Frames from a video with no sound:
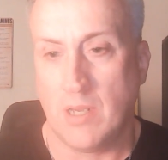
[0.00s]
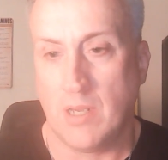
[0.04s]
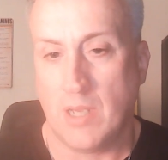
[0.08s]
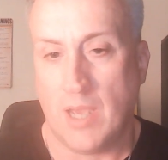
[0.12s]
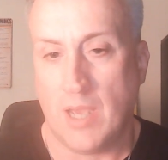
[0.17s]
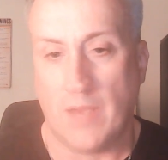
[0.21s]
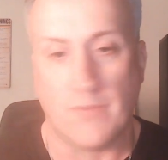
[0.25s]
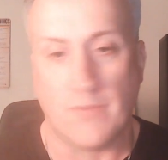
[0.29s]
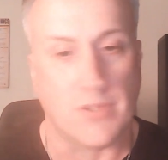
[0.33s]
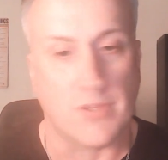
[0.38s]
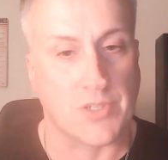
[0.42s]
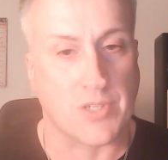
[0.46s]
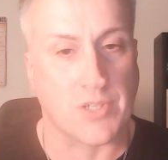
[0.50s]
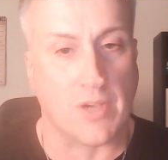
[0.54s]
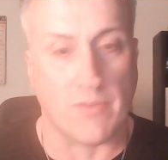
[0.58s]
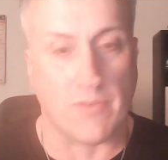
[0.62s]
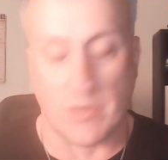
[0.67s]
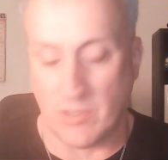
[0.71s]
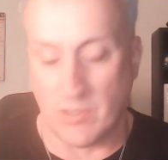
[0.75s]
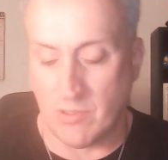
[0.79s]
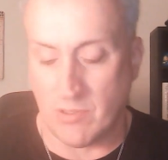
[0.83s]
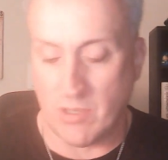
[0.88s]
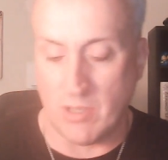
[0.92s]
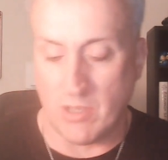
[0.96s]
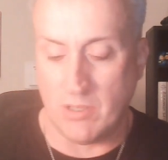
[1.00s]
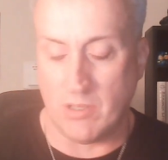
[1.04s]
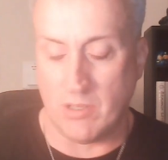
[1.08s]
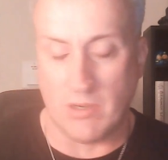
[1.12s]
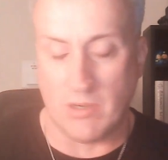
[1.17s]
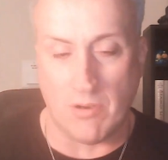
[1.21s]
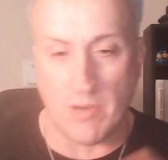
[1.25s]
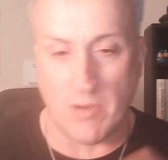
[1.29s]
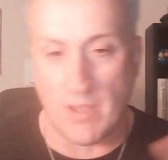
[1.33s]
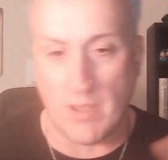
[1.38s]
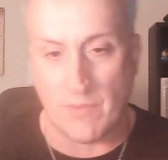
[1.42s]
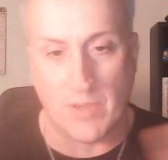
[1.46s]
have discovered it? You, you
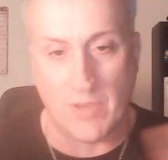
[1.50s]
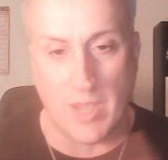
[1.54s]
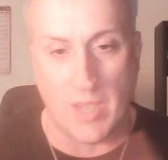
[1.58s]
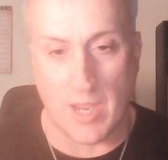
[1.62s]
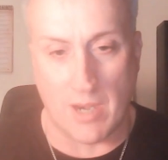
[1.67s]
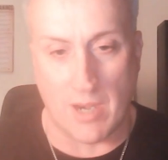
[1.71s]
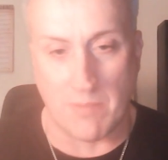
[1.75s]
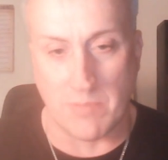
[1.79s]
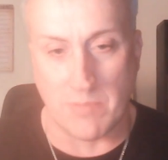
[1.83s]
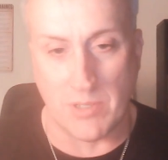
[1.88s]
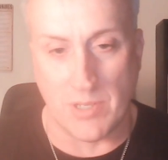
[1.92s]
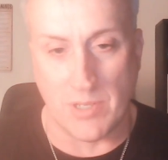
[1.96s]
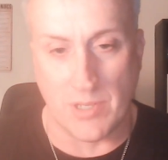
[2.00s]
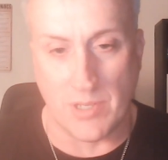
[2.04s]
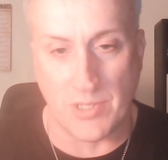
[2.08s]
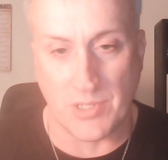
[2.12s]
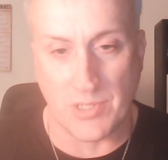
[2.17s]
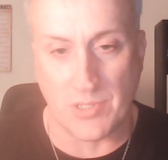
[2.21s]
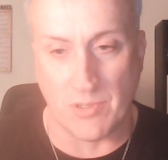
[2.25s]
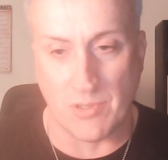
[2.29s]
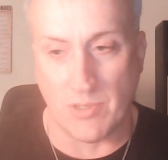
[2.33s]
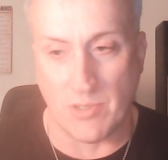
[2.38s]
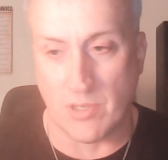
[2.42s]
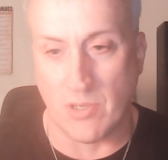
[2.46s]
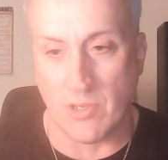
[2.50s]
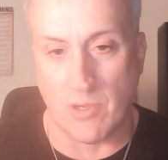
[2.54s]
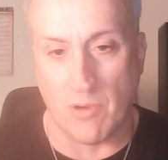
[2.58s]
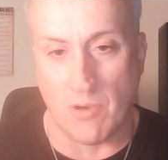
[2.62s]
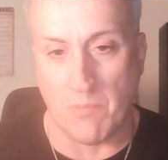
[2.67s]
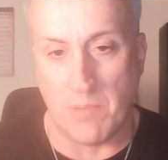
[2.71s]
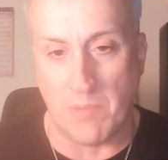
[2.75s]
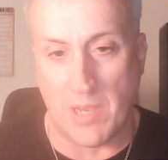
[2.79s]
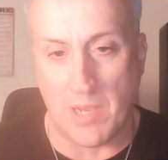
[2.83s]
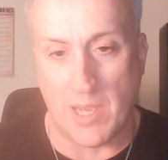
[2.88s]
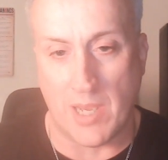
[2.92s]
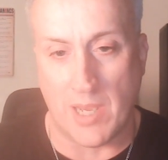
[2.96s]
don't have cameras, so you can go
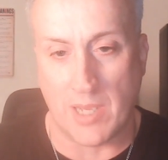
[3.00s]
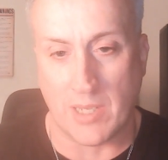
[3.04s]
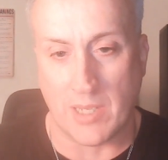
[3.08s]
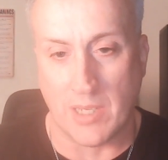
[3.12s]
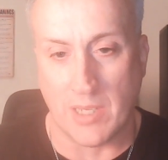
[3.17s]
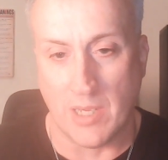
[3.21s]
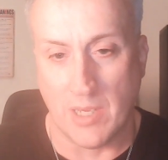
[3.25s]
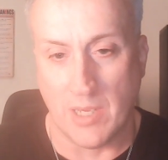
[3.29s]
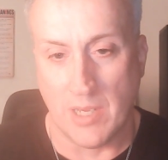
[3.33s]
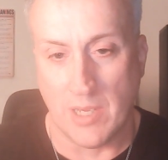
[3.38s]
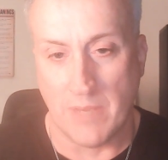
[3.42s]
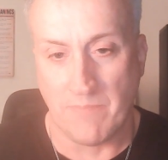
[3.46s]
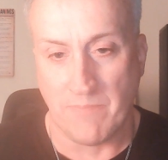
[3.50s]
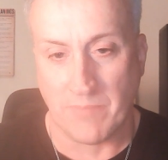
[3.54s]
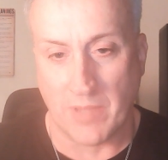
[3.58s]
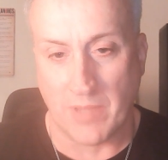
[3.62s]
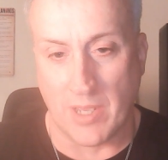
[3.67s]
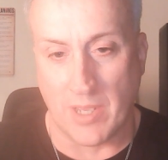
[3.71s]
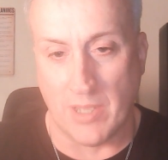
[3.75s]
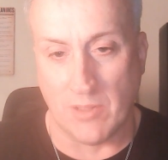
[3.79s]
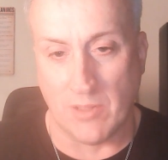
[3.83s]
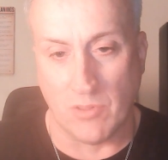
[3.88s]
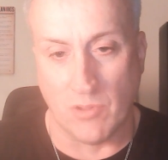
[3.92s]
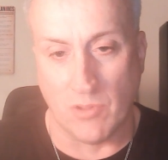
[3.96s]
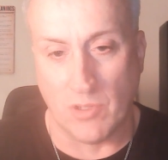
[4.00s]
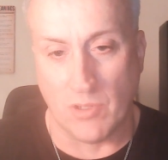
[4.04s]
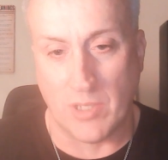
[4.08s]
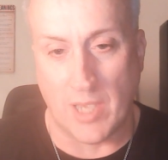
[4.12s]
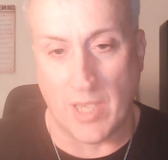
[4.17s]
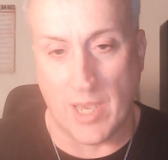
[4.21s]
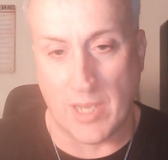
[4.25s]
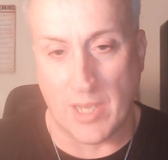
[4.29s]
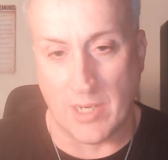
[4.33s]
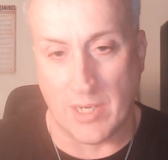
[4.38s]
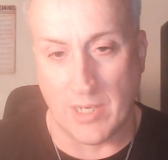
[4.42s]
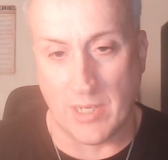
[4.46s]
back and look
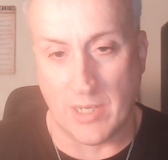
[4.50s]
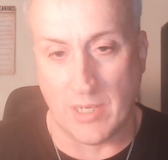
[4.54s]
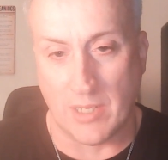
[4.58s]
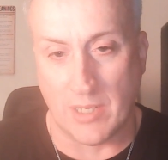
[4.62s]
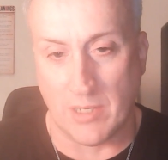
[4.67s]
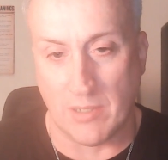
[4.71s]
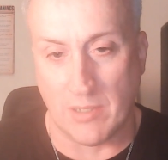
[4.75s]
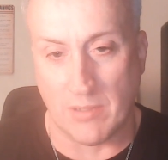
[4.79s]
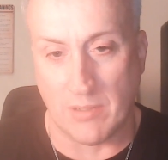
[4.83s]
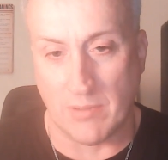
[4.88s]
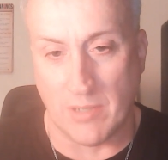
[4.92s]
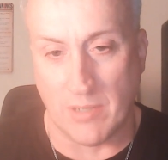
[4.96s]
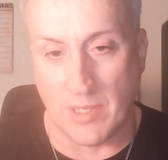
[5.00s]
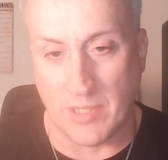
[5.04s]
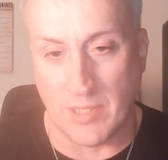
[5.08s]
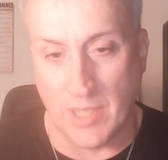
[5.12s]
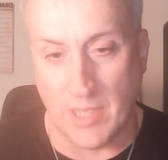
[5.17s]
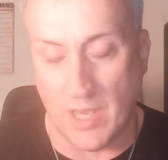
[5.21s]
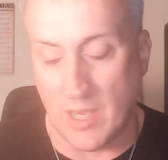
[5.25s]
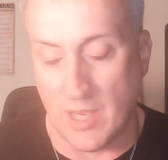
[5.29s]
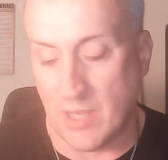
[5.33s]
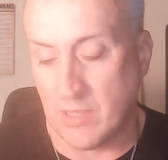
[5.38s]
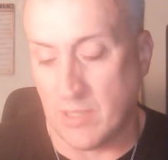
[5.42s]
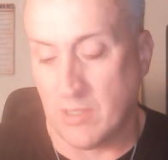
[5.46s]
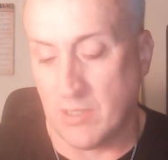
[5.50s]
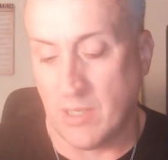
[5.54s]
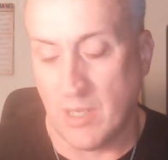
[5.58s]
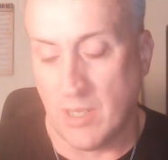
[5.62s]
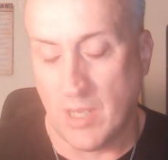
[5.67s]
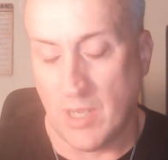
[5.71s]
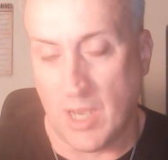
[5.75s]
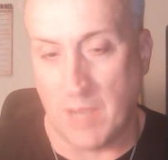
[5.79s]
at it again.